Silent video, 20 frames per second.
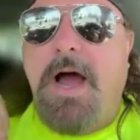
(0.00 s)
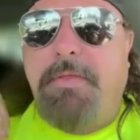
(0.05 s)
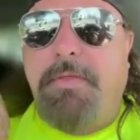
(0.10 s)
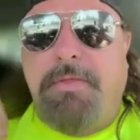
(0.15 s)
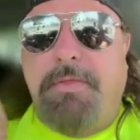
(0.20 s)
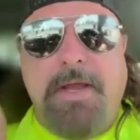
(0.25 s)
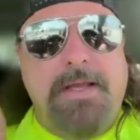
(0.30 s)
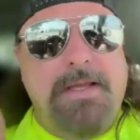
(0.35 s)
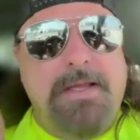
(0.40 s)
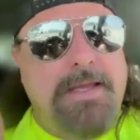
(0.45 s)
I
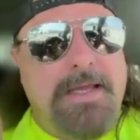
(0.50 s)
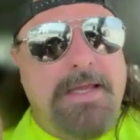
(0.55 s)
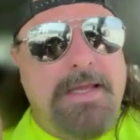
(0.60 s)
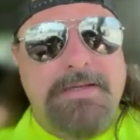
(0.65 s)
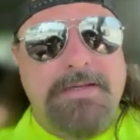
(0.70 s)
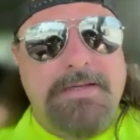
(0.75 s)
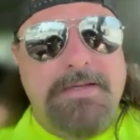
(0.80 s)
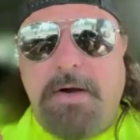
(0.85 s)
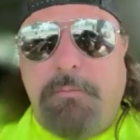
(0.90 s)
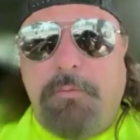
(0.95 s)
think
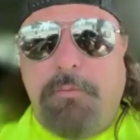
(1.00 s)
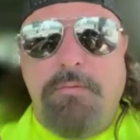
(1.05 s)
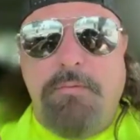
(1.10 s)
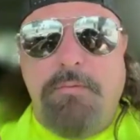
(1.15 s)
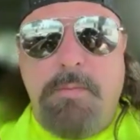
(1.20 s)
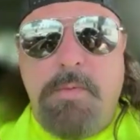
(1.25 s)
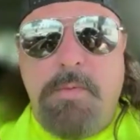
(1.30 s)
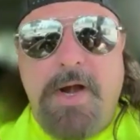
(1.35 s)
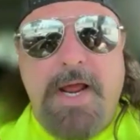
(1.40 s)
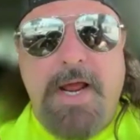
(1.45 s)
he's got room
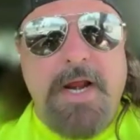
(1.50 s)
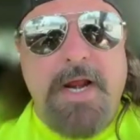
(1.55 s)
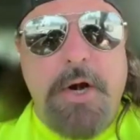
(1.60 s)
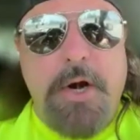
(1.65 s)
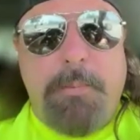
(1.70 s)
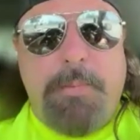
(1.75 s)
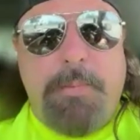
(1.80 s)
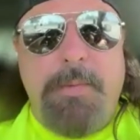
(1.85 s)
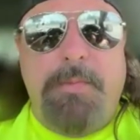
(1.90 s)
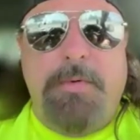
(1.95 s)
for about
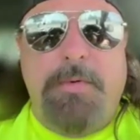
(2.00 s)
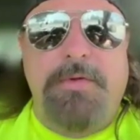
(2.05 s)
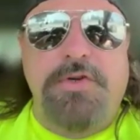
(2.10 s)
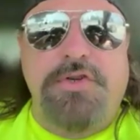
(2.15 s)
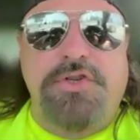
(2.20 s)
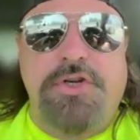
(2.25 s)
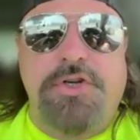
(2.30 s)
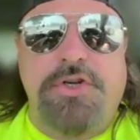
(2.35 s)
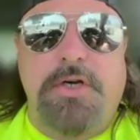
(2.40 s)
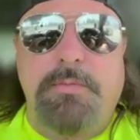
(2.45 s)
800 people
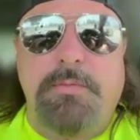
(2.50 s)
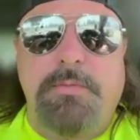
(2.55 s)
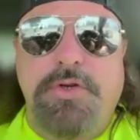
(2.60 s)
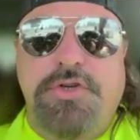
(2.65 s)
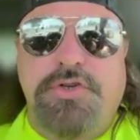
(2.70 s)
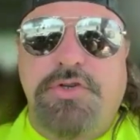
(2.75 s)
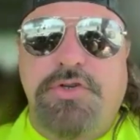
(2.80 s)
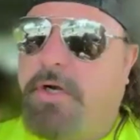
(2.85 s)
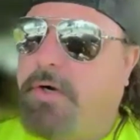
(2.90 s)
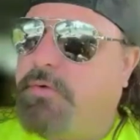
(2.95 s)
this year,
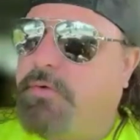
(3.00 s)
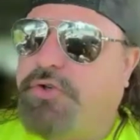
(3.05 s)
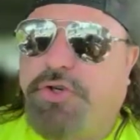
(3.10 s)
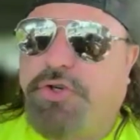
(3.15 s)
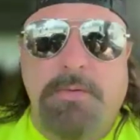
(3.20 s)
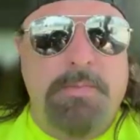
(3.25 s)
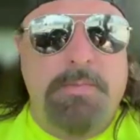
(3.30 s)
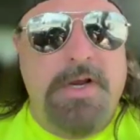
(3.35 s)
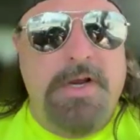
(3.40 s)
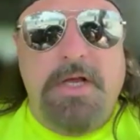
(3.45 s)
which, you know, yeah.
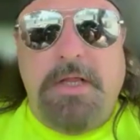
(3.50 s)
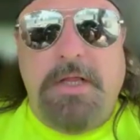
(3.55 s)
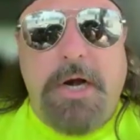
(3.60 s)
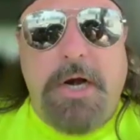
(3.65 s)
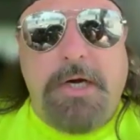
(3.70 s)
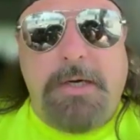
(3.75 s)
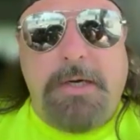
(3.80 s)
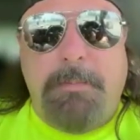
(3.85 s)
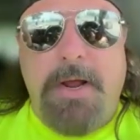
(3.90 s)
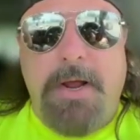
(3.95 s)
should be a
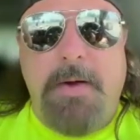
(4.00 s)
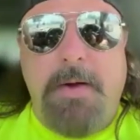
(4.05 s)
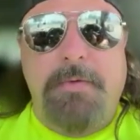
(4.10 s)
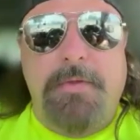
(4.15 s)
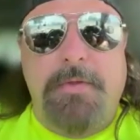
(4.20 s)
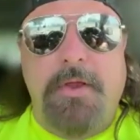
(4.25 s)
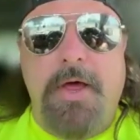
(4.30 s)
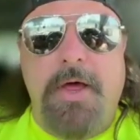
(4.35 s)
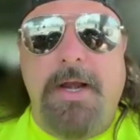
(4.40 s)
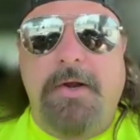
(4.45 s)
lark, man,
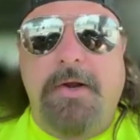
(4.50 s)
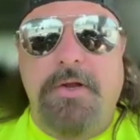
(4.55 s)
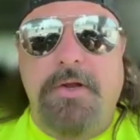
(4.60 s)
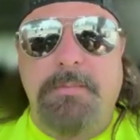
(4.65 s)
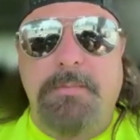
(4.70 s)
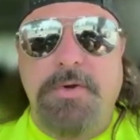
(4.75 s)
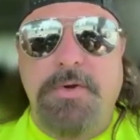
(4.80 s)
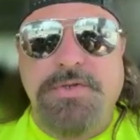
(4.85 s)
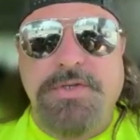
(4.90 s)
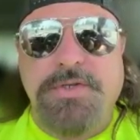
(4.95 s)
with a lot of good
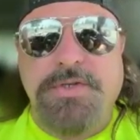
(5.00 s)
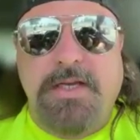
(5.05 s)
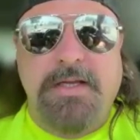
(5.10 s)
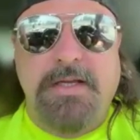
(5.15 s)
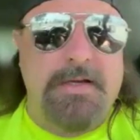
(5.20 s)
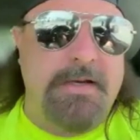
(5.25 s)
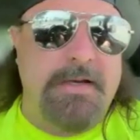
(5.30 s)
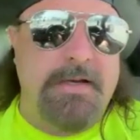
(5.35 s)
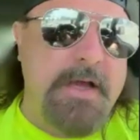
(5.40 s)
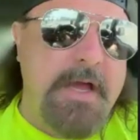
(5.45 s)
music
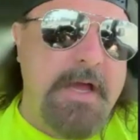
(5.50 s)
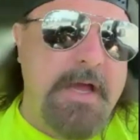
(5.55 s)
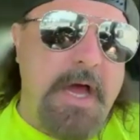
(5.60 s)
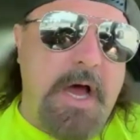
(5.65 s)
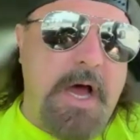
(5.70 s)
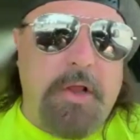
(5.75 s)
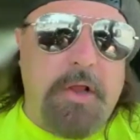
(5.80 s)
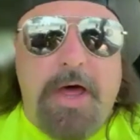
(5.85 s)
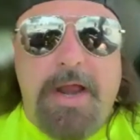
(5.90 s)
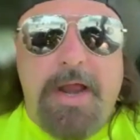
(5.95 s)
and
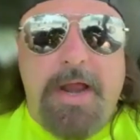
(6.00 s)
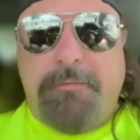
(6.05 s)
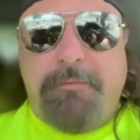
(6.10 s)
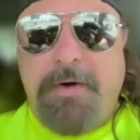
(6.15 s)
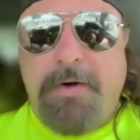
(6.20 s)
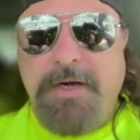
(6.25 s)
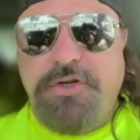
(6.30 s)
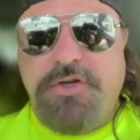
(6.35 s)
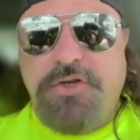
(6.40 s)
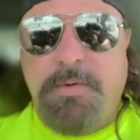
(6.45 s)
a lot of
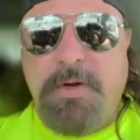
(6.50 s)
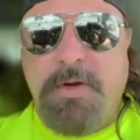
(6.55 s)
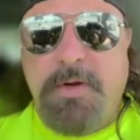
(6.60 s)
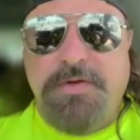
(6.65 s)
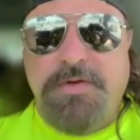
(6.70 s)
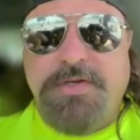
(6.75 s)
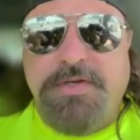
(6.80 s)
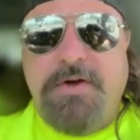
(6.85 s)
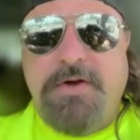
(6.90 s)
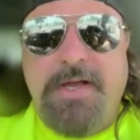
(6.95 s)
fun. You should be
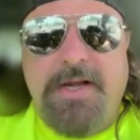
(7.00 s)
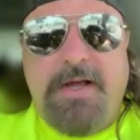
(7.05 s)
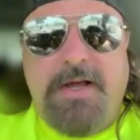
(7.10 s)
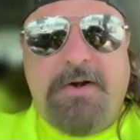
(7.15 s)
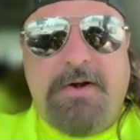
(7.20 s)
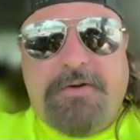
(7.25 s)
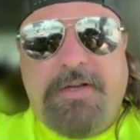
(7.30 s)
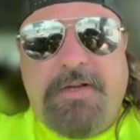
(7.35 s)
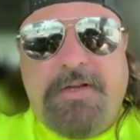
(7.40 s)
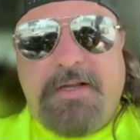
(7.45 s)
able to sell
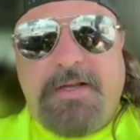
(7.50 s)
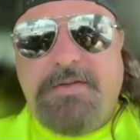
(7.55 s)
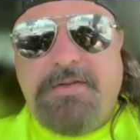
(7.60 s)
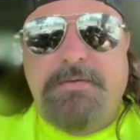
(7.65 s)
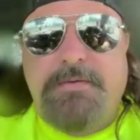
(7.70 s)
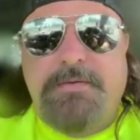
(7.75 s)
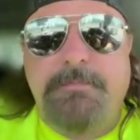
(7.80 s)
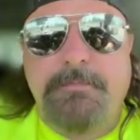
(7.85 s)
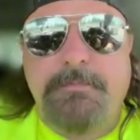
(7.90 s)
800 tickets.